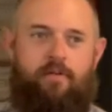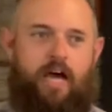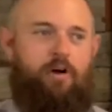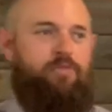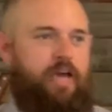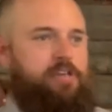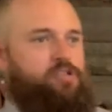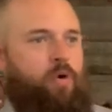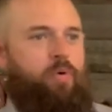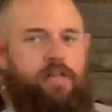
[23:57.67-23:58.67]
How many of you guys
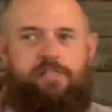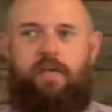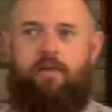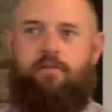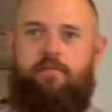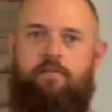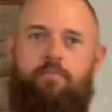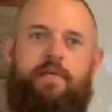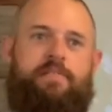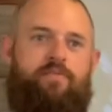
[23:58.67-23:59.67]
don't want to sin?
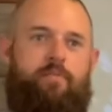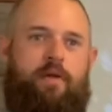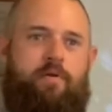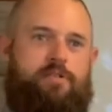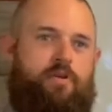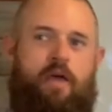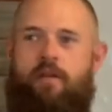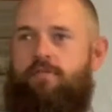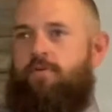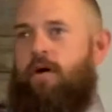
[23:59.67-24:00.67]
Please, everybody raise your
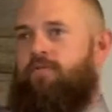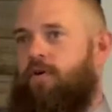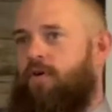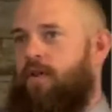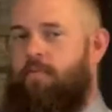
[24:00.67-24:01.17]
hand. So I feel good